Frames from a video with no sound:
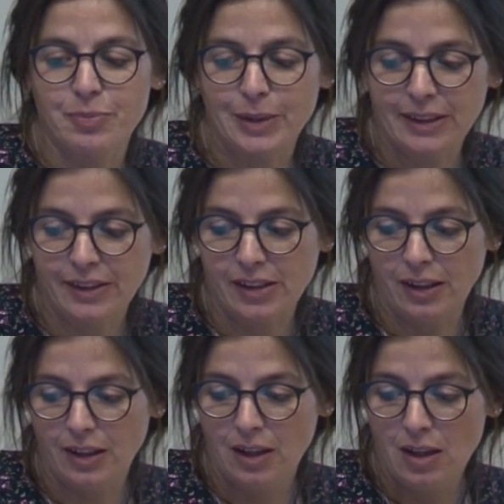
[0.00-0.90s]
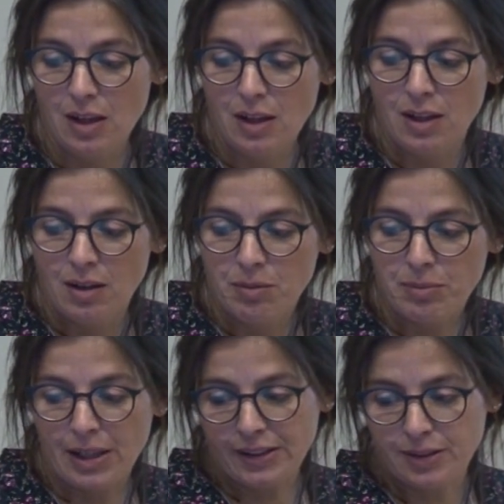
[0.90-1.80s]
material
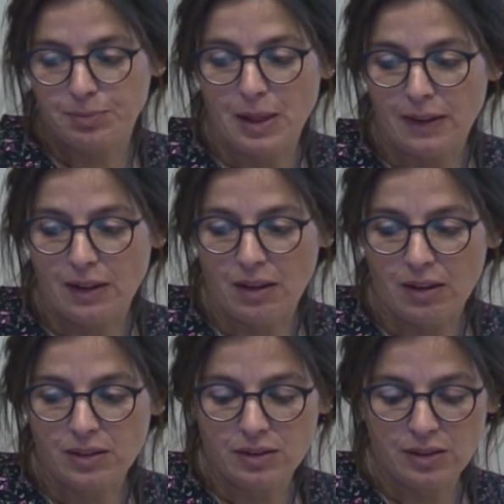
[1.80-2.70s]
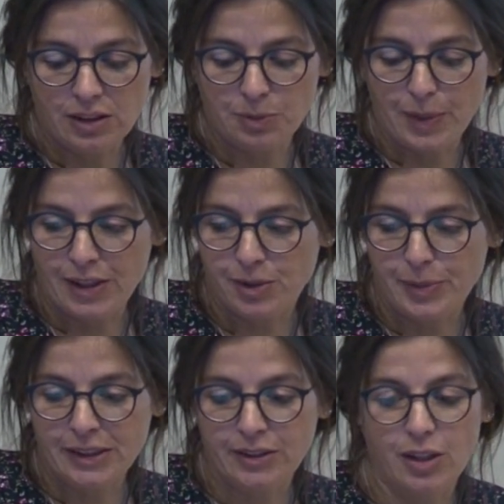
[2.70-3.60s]
managed by the, the Spanish
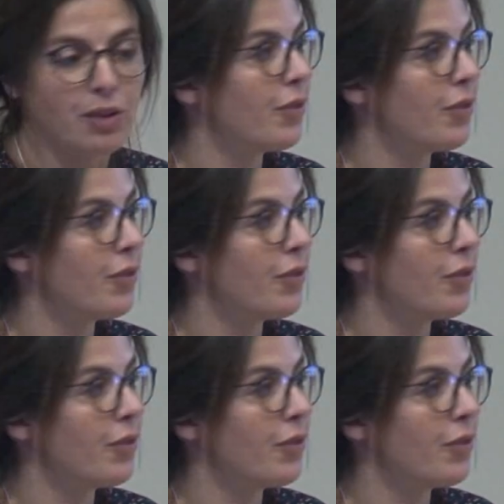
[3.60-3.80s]
Ministry of